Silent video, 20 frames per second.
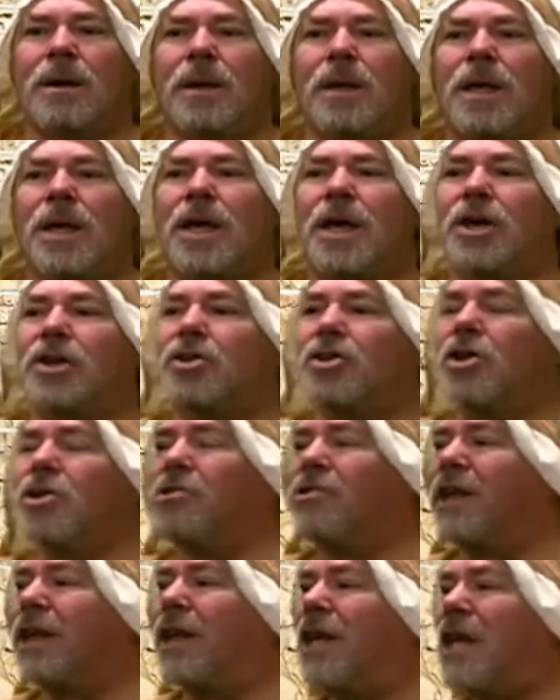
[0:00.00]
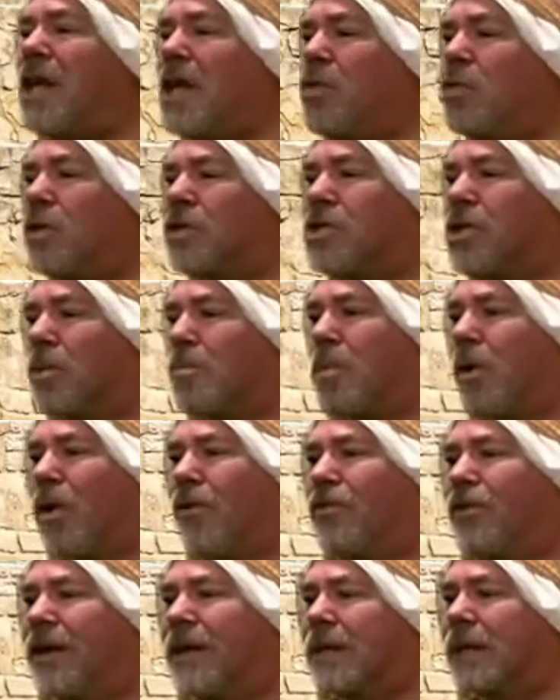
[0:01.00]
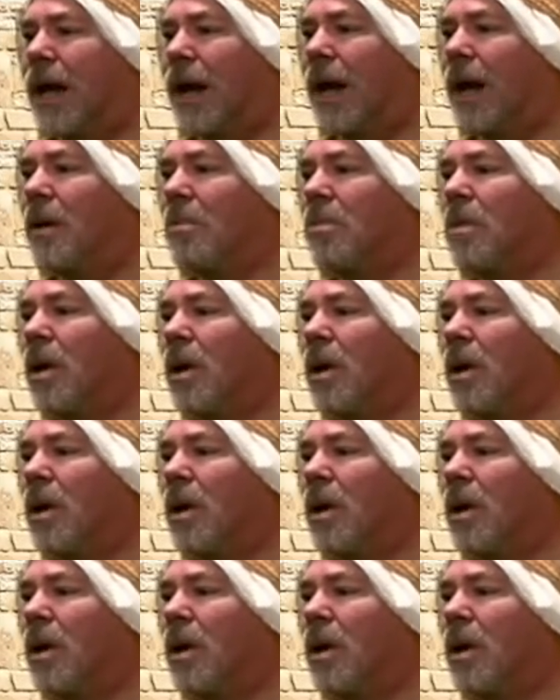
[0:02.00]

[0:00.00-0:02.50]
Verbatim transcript: He knew that he was the perfect lamb.